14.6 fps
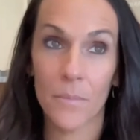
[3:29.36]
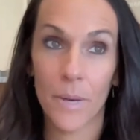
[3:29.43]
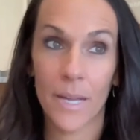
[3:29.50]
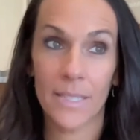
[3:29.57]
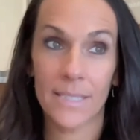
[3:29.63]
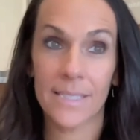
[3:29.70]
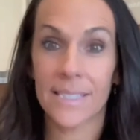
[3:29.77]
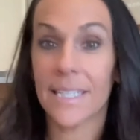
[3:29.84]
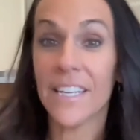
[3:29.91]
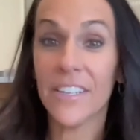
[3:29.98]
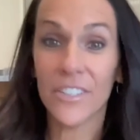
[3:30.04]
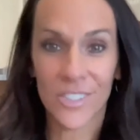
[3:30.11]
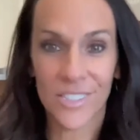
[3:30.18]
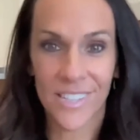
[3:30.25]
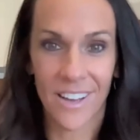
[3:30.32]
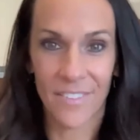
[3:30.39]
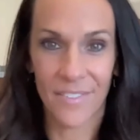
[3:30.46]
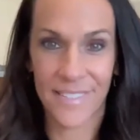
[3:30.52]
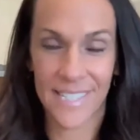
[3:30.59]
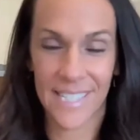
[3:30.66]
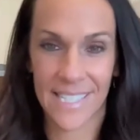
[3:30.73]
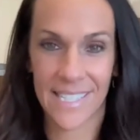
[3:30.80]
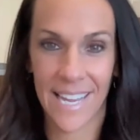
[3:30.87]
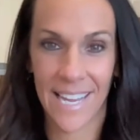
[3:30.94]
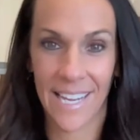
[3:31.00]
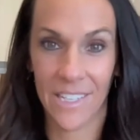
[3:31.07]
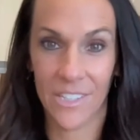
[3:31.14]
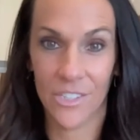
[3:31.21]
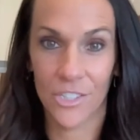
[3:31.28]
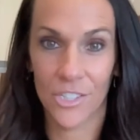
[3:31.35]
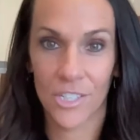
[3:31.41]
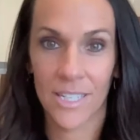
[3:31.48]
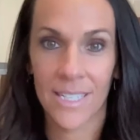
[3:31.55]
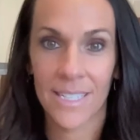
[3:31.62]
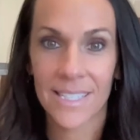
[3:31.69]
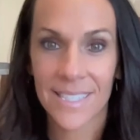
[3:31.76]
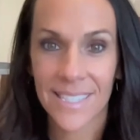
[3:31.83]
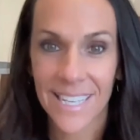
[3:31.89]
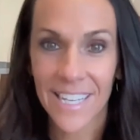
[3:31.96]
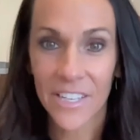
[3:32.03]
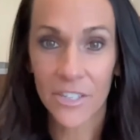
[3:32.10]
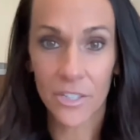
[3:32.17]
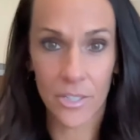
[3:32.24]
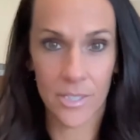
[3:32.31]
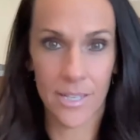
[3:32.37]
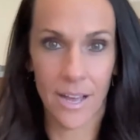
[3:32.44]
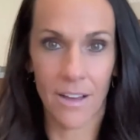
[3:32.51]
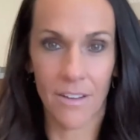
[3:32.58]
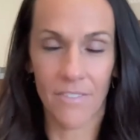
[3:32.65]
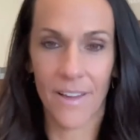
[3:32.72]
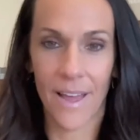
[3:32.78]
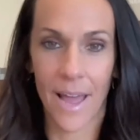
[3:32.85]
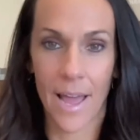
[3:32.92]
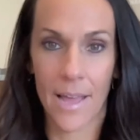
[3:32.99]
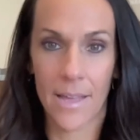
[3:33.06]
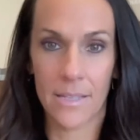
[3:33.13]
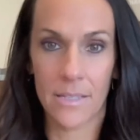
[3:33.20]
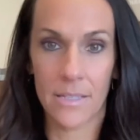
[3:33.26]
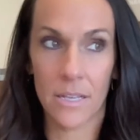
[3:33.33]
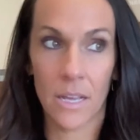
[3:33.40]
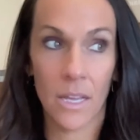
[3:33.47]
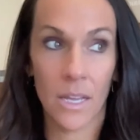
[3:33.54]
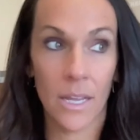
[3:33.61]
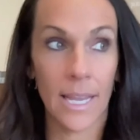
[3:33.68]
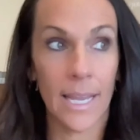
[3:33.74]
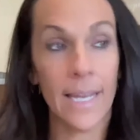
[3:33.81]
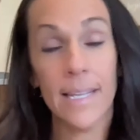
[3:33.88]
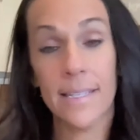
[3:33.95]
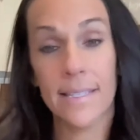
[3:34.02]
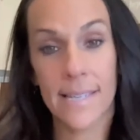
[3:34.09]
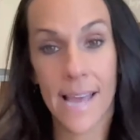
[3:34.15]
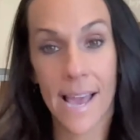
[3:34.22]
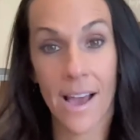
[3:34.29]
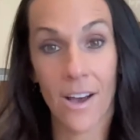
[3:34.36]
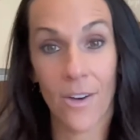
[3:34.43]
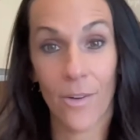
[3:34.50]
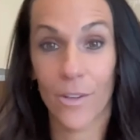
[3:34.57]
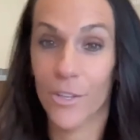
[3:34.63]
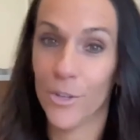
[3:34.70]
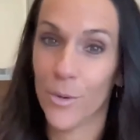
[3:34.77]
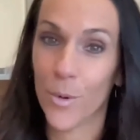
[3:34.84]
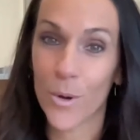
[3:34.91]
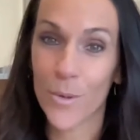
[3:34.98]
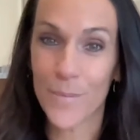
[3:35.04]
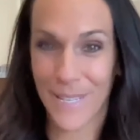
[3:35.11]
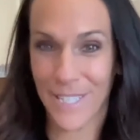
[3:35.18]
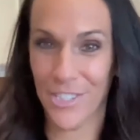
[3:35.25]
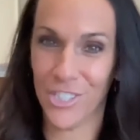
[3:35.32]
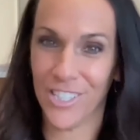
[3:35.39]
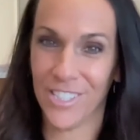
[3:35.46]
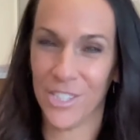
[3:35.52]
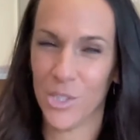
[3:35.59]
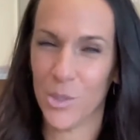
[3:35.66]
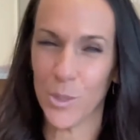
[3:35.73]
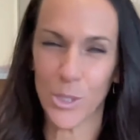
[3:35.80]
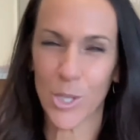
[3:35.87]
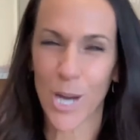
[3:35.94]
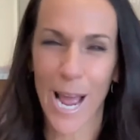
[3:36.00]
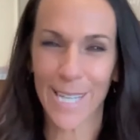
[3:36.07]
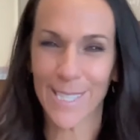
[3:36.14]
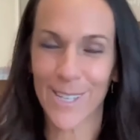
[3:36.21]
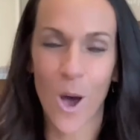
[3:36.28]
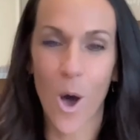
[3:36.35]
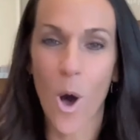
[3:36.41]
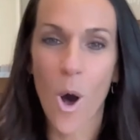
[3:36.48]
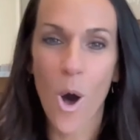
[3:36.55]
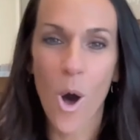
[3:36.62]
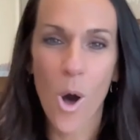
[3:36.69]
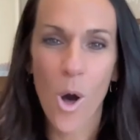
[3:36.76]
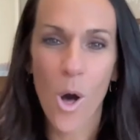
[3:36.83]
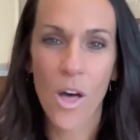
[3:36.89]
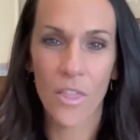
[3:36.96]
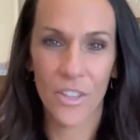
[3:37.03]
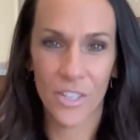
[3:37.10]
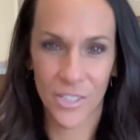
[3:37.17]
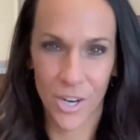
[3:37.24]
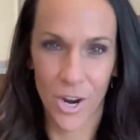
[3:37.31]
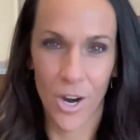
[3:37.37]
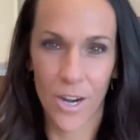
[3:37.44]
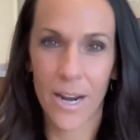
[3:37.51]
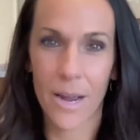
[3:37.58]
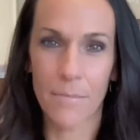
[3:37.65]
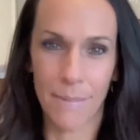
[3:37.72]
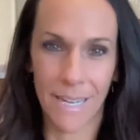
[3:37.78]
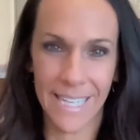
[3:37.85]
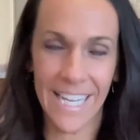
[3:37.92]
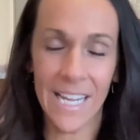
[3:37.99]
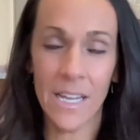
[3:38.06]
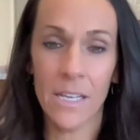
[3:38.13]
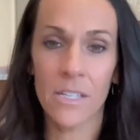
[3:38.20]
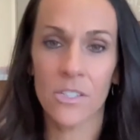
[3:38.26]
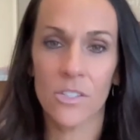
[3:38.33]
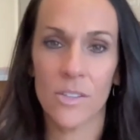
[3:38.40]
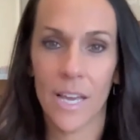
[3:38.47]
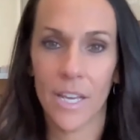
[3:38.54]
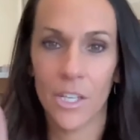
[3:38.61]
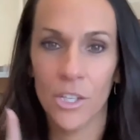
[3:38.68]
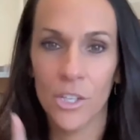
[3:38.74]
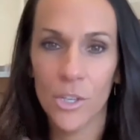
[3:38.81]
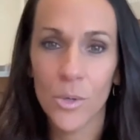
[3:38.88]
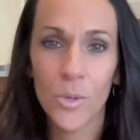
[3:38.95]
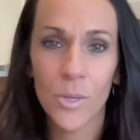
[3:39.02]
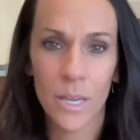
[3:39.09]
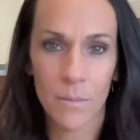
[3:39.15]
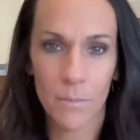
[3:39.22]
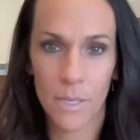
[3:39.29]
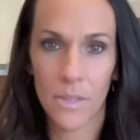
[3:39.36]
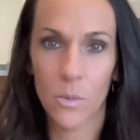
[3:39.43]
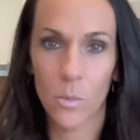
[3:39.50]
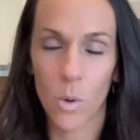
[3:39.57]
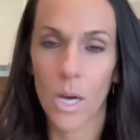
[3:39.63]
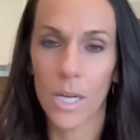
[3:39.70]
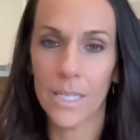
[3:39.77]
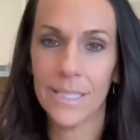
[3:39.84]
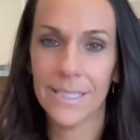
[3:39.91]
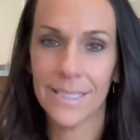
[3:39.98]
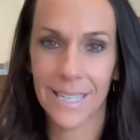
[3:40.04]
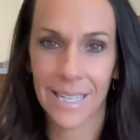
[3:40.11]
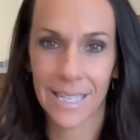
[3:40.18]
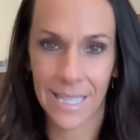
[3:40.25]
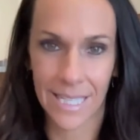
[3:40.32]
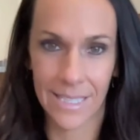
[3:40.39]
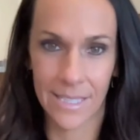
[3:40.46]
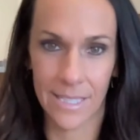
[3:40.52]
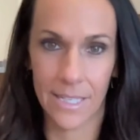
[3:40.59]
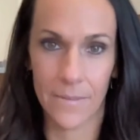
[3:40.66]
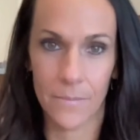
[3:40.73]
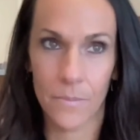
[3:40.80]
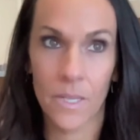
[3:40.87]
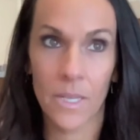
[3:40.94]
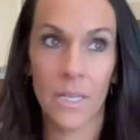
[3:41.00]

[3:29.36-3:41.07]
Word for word: But see yourself as a sage. See yourself as it is now your mission to attract all the dark money so that you can be the one to cleanse it.